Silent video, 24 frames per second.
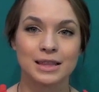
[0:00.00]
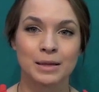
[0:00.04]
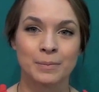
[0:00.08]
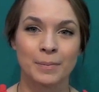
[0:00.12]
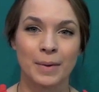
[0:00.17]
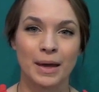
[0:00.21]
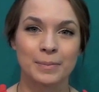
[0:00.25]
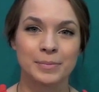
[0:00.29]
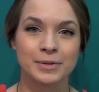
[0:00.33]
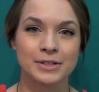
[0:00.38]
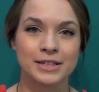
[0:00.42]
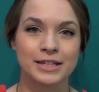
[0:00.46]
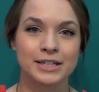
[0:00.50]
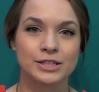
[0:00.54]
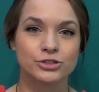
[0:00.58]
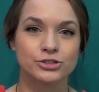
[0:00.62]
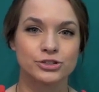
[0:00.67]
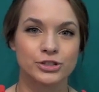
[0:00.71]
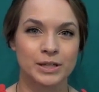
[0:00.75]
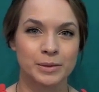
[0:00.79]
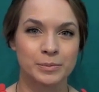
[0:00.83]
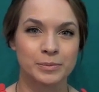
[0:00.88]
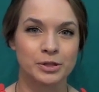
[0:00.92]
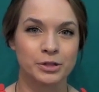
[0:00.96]
the Maybelline
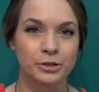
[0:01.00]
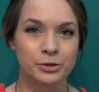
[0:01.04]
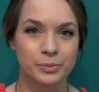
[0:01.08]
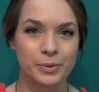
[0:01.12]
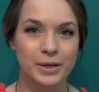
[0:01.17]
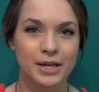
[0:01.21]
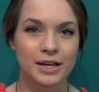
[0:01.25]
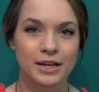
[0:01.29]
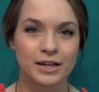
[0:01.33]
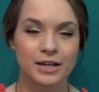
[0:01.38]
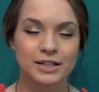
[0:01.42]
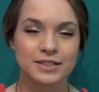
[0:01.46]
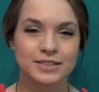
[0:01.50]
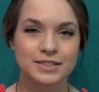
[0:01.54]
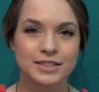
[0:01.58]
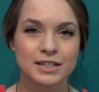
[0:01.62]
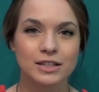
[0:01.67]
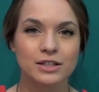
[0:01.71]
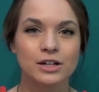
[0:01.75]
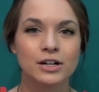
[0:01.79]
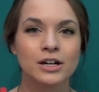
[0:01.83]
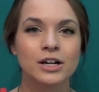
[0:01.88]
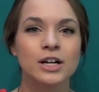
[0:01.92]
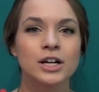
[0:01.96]
Dream Lumi
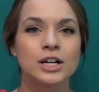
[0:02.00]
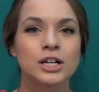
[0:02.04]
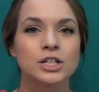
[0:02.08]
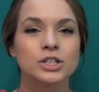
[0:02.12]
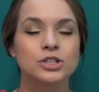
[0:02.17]
concealer.